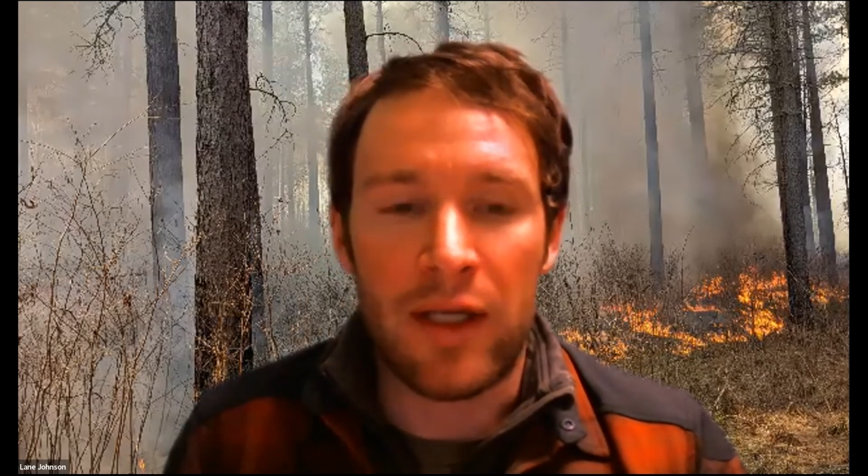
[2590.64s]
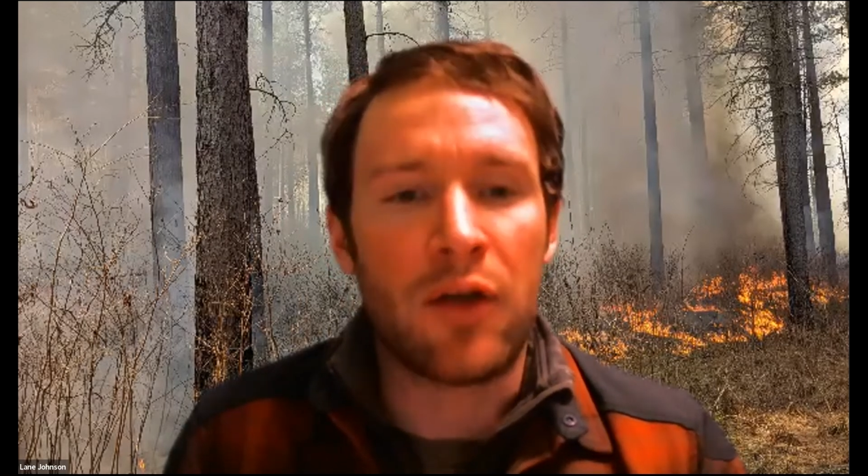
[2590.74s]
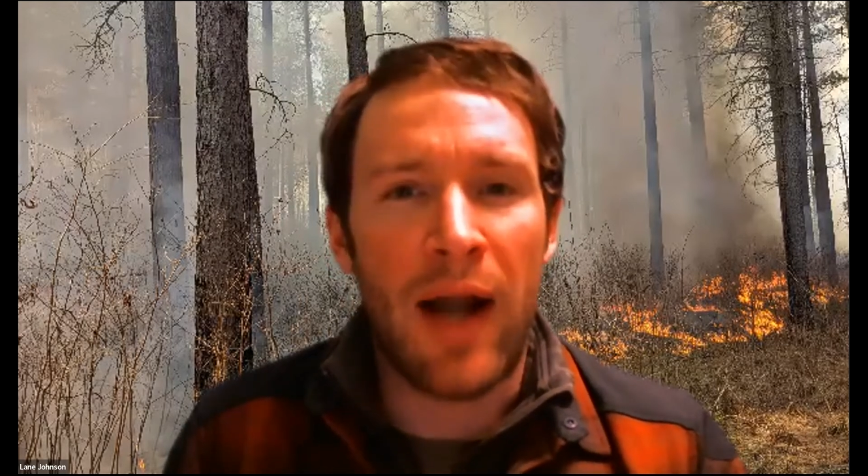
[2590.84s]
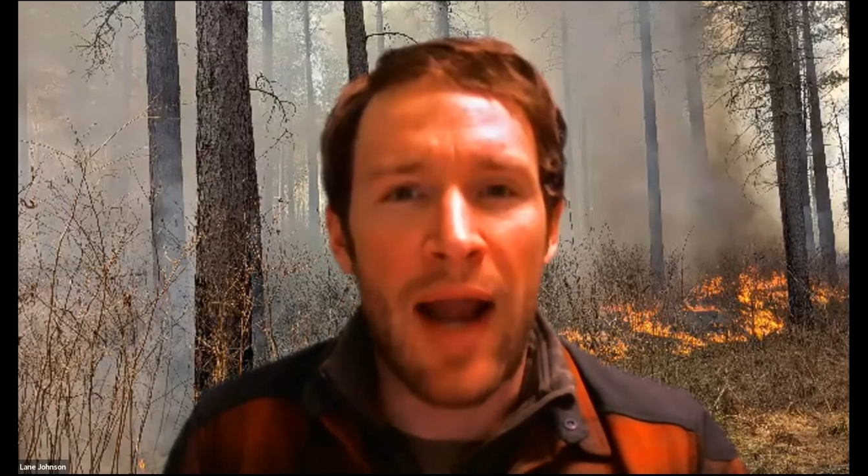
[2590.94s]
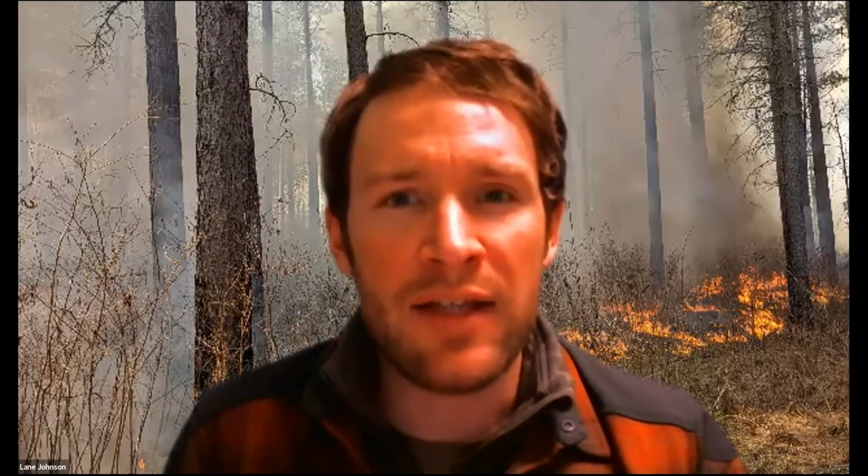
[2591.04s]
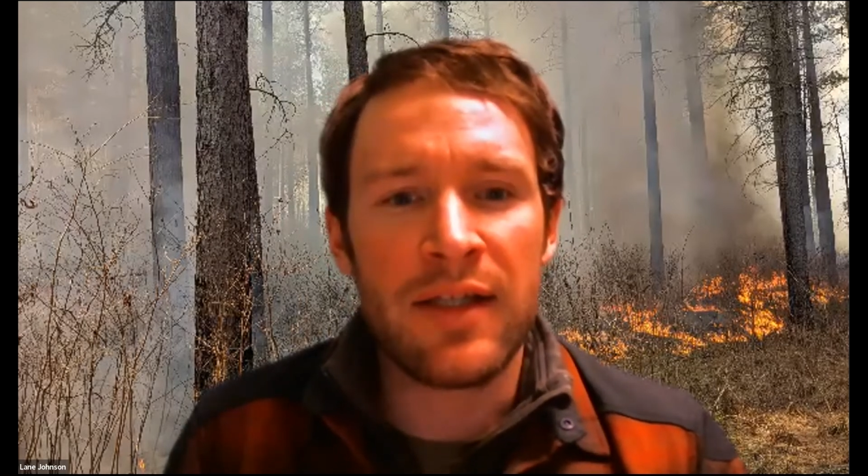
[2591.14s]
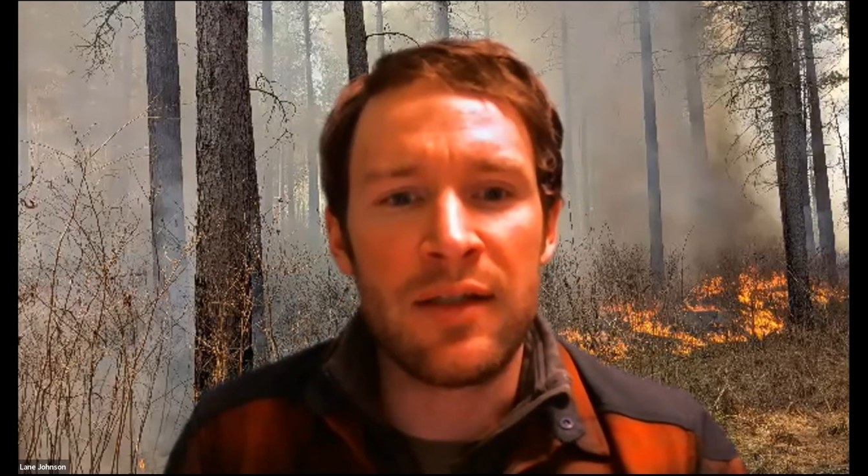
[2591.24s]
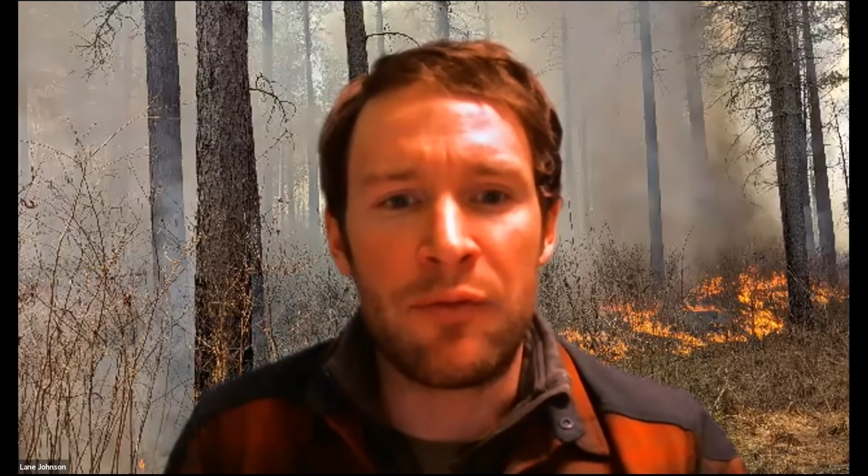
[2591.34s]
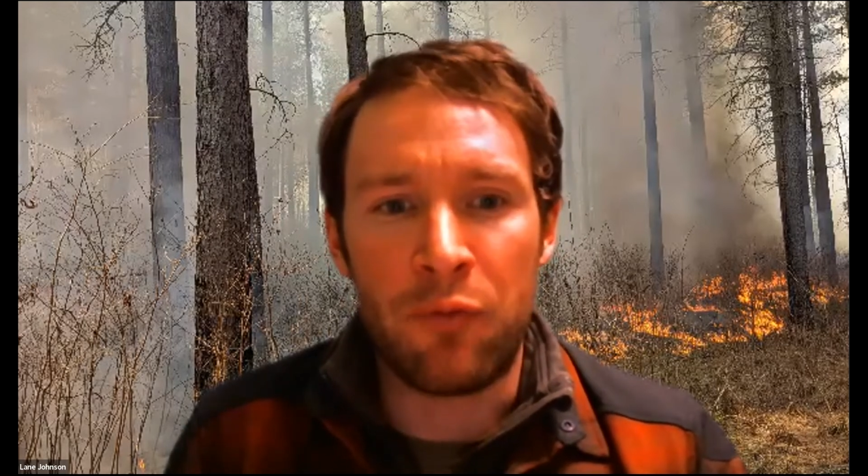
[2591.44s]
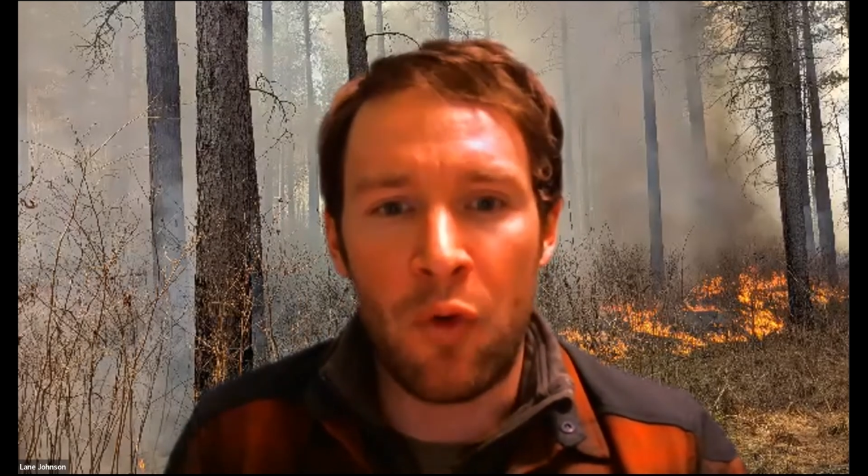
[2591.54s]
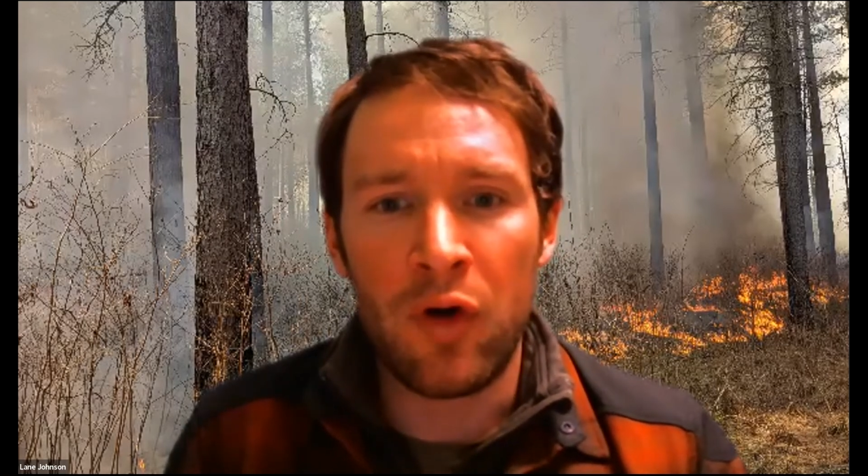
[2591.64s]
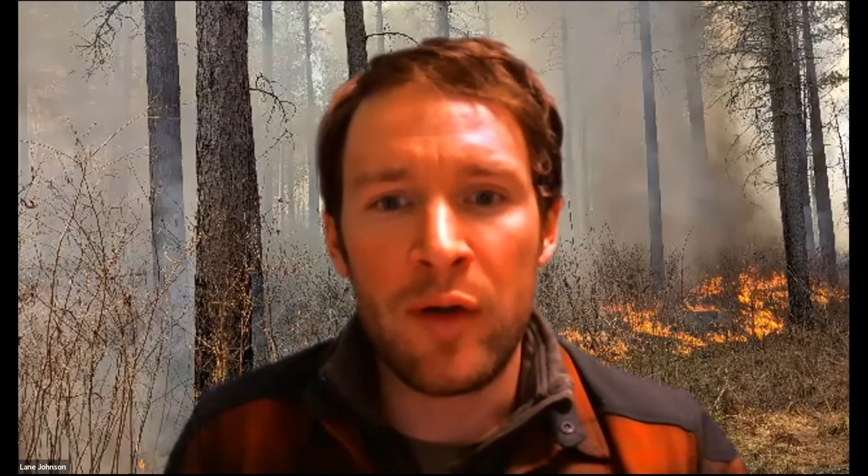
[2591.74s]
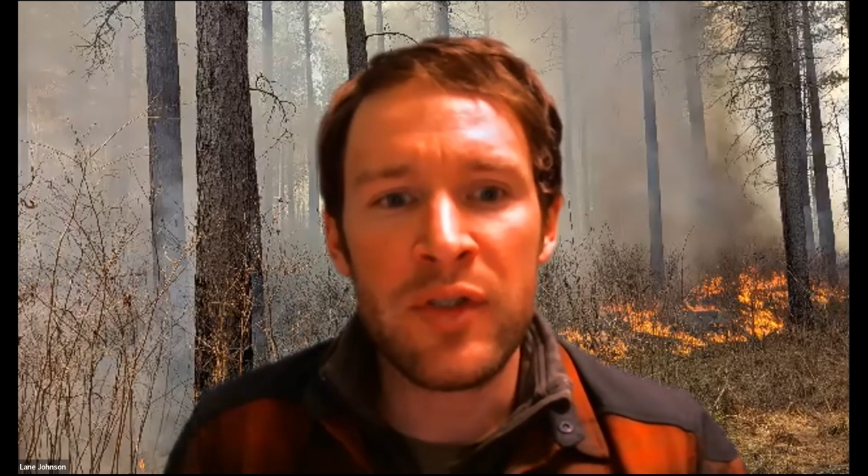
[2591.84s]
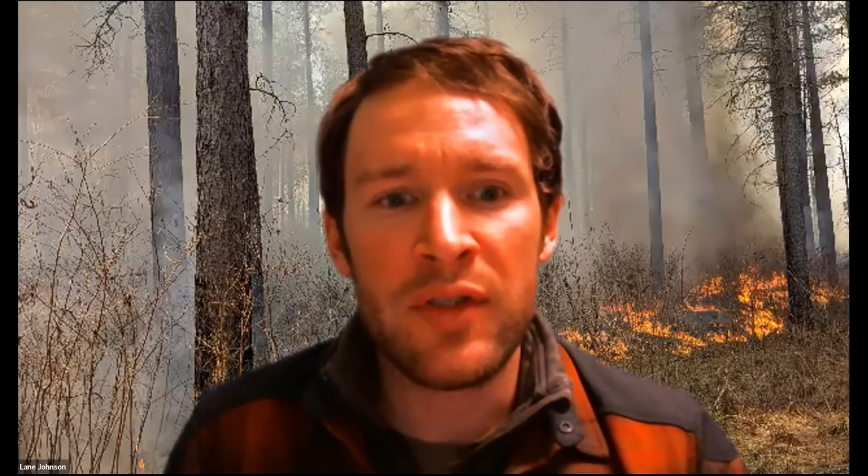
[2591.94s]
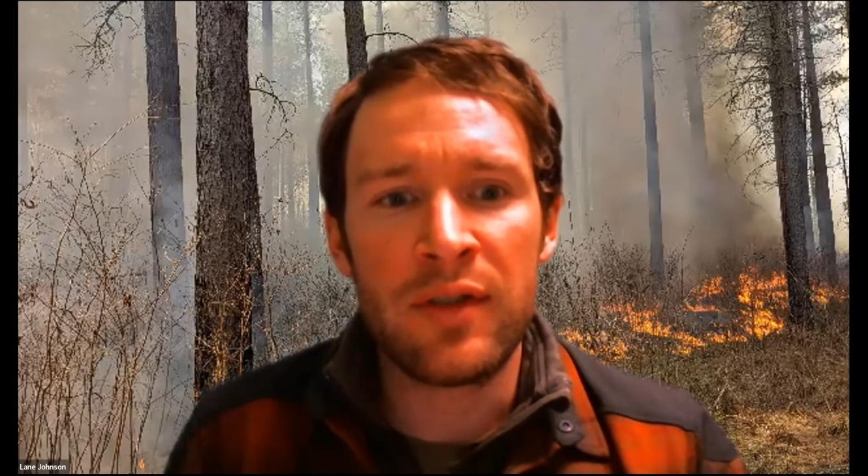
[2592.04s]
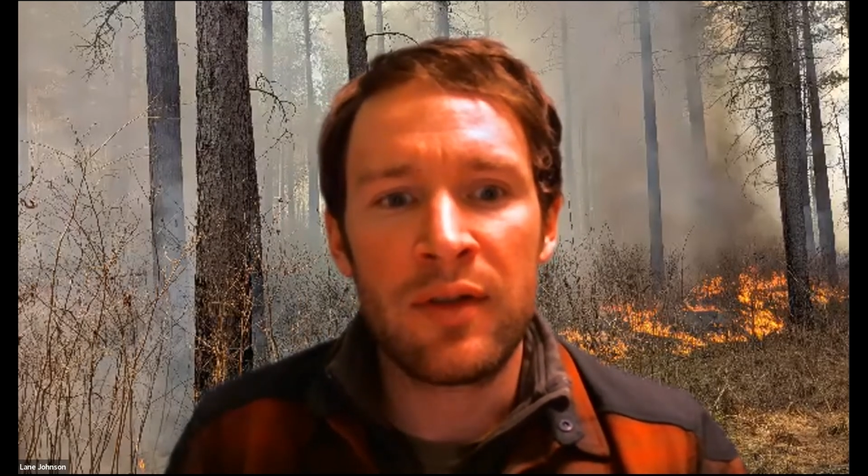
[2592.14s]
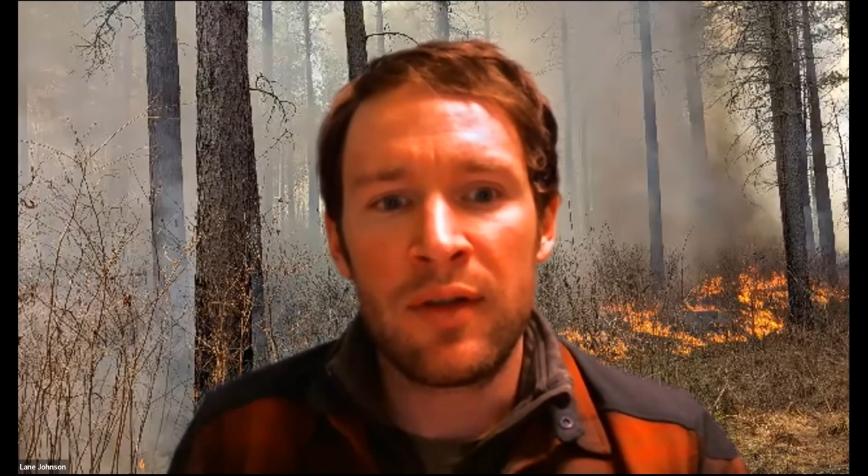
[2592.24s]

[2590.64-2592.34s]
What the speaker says: grasses and forbs.